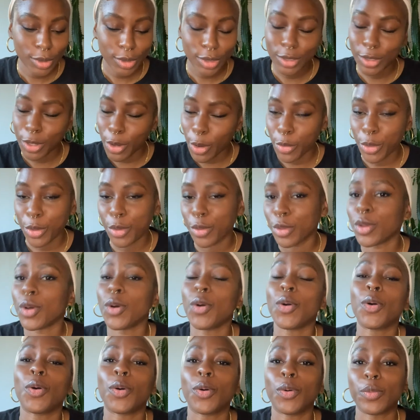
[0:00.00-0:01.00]
go through the
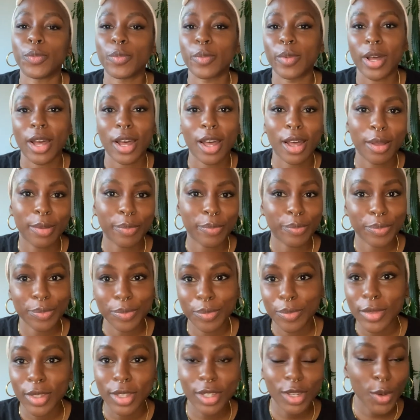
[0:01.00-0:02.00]
whole um,
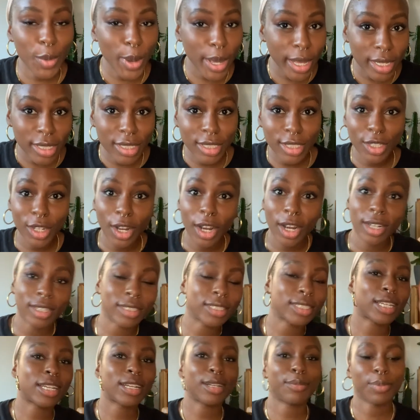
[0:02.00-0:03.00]
quick start
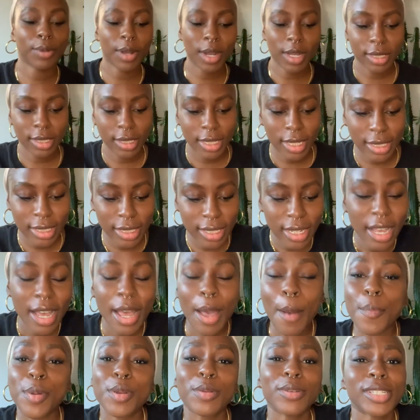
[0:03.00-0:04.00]
setup process,
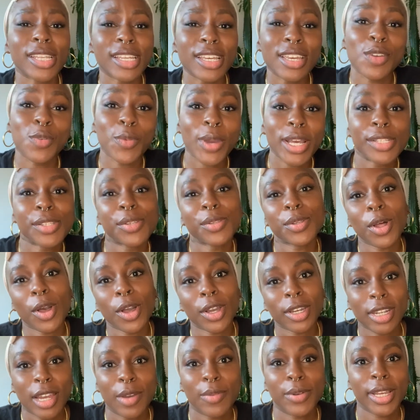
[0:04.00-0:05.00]
but it was taking way too long
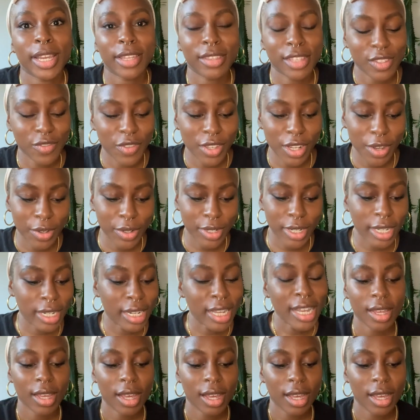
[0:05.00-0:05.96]
and I wanna get this video done.